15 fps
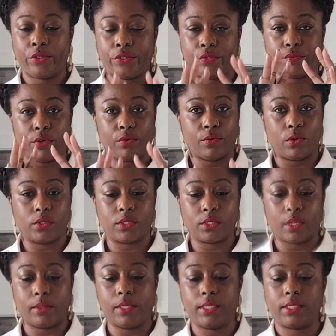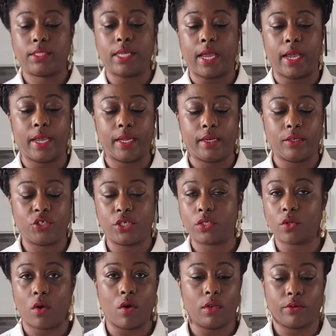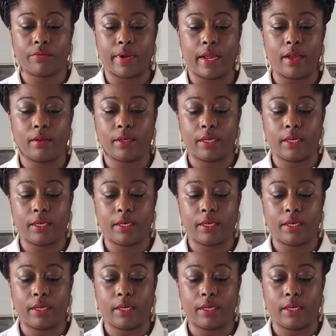3 roses on this side, just all around.